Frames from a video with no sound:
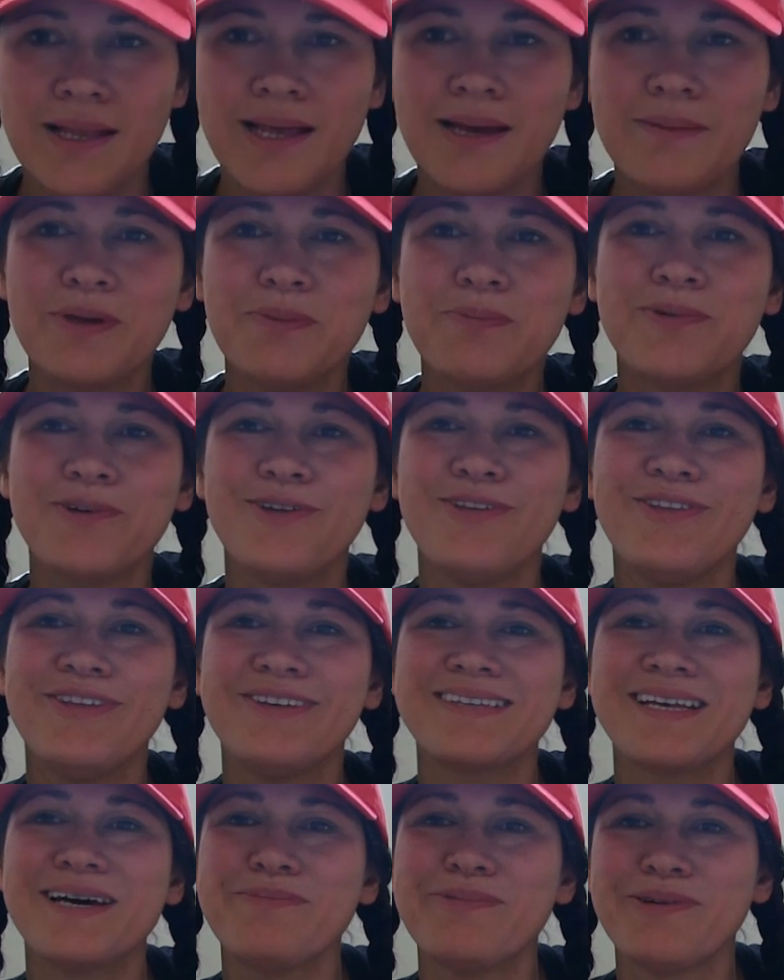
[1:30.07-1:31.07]
Let me pull
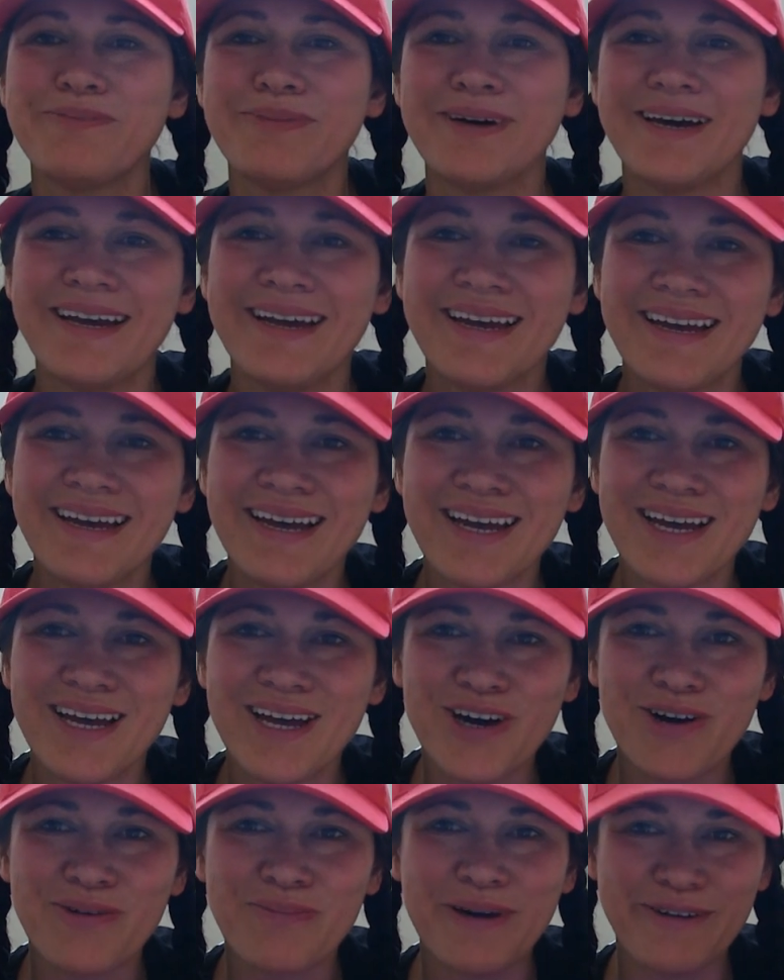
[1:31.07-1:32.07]
this up
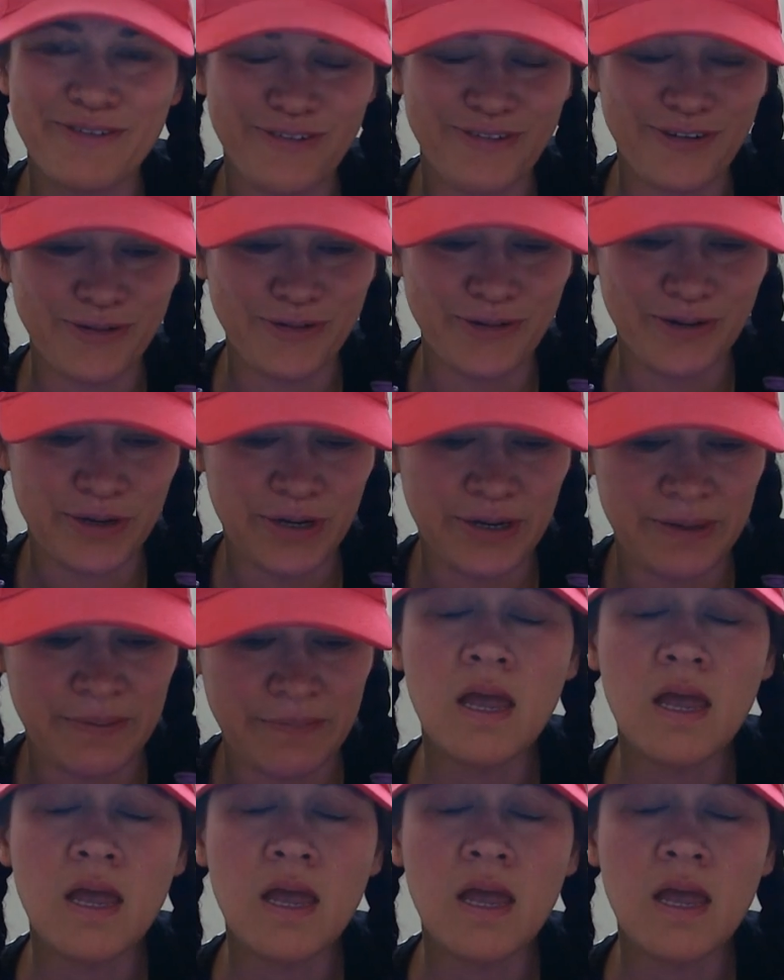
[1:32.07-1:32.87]
on my phone.